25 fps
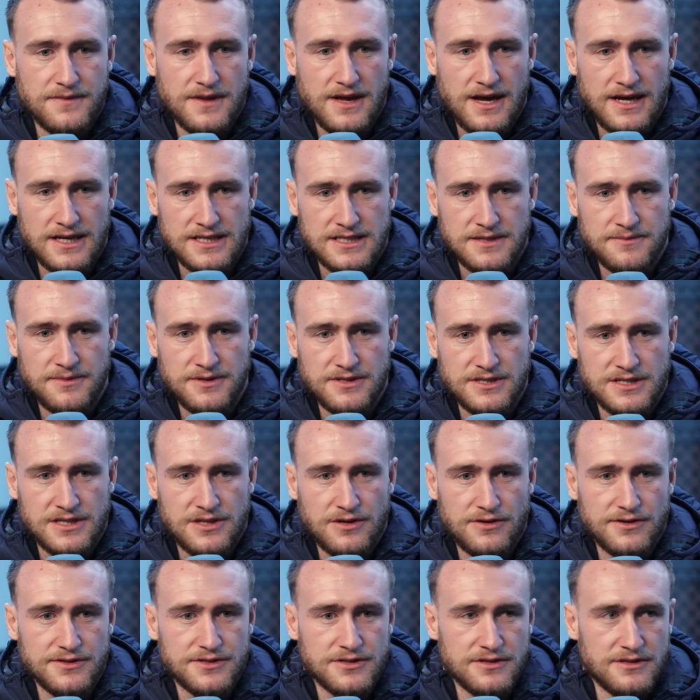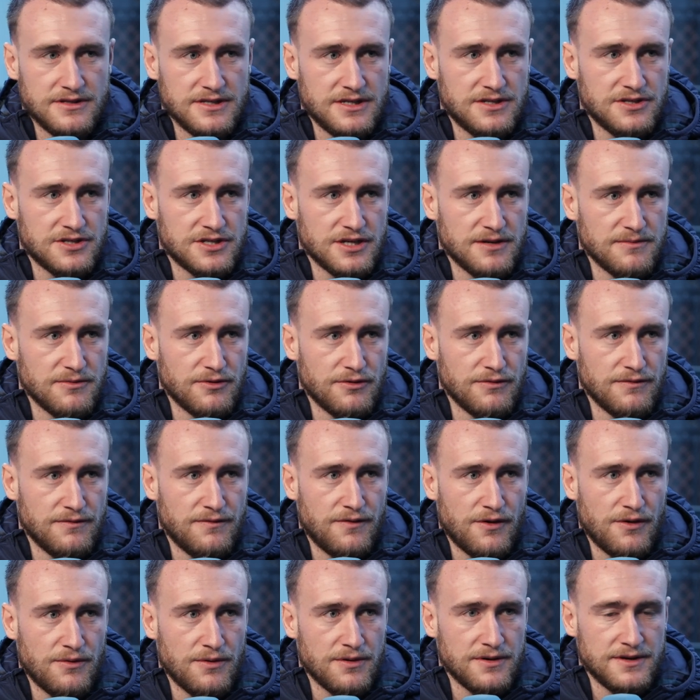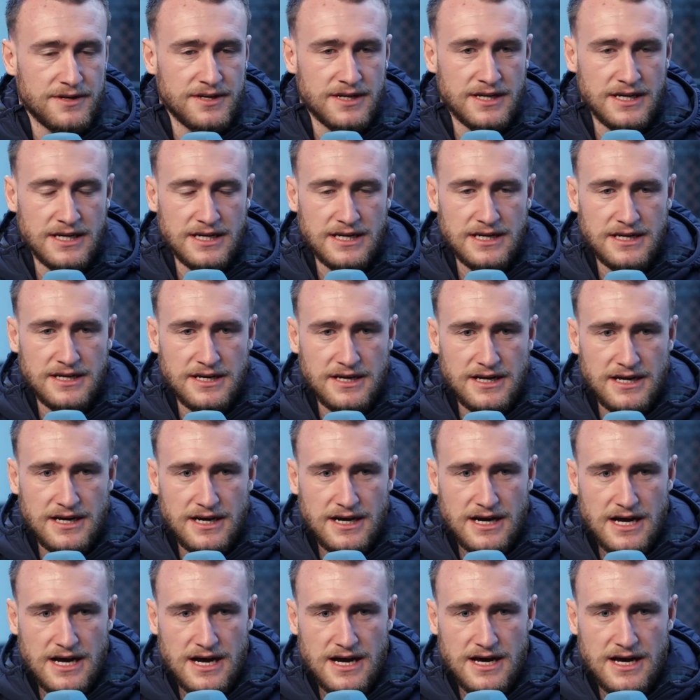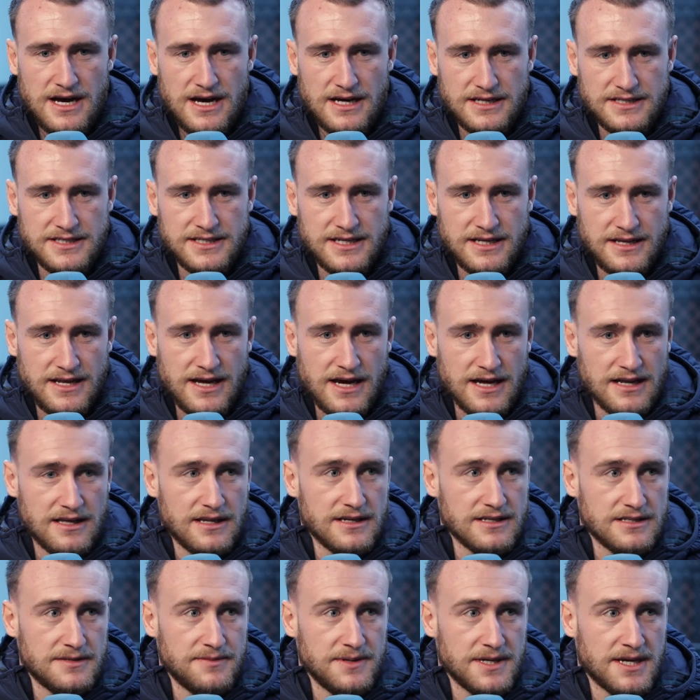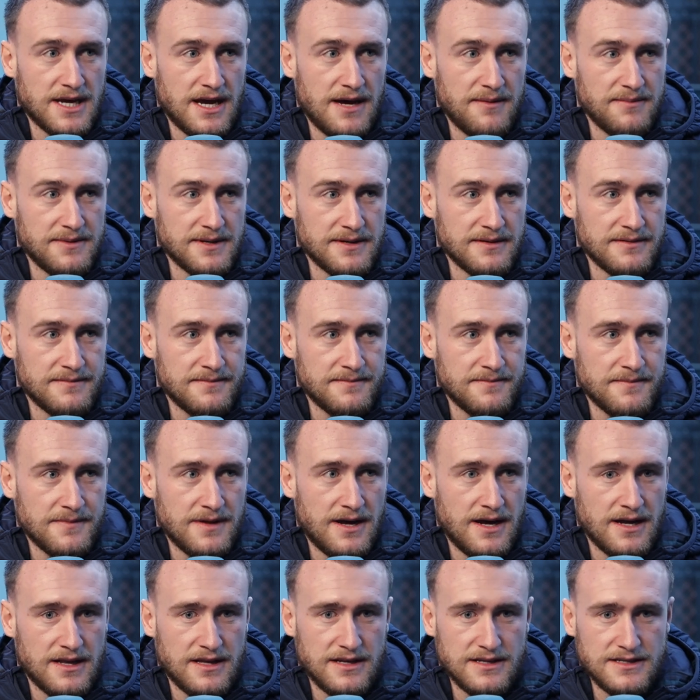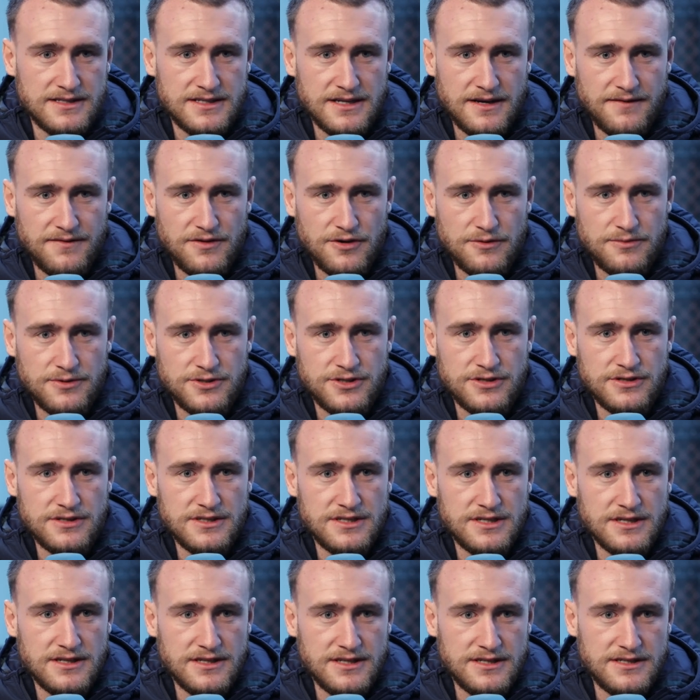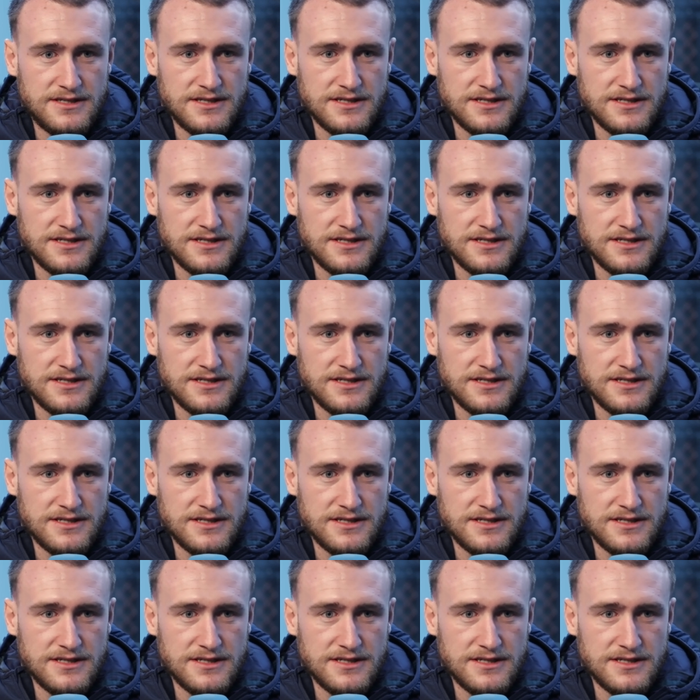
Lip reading: Asked about his thoughts on leadership going forward. And said that I'd like to be captain. I'd like to have the opportunity to lead